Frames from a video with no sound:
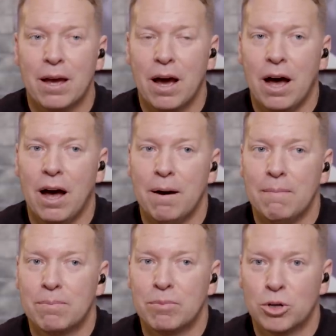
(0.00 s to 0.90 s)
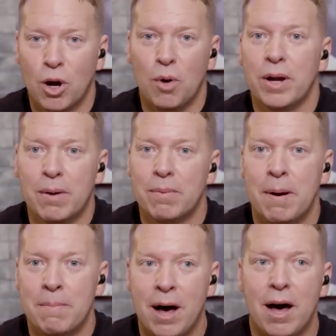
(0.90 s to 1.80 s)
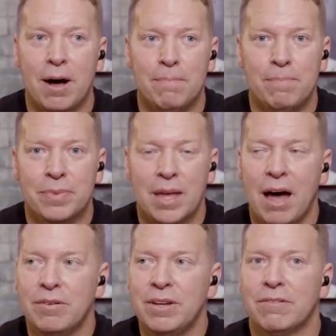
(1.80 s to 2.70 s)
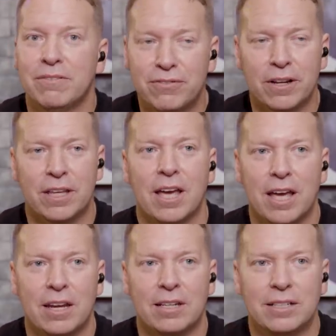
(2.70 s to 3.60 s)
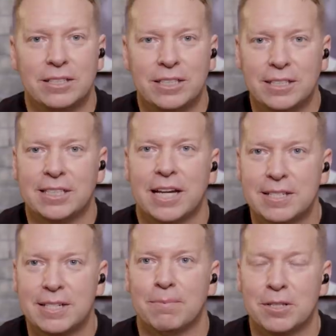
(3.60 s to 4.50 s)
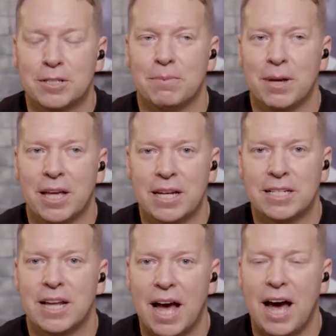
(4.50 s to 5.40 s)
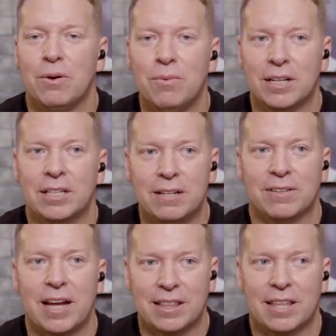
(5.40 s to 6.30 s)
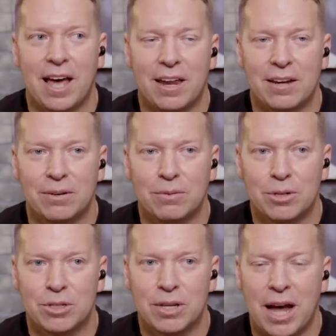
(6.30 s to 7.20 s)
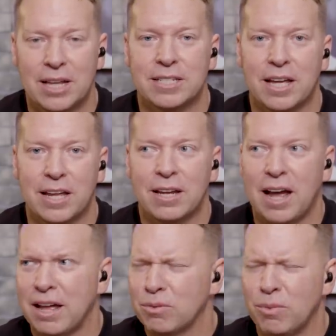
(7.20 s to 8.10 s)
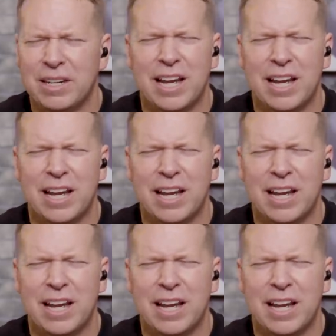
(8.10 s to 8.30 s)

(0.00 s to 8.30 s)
um, growing up with my mom, I'll never forget. She said something to me, and I said, "I don't want to live like that." Was I said I, one day I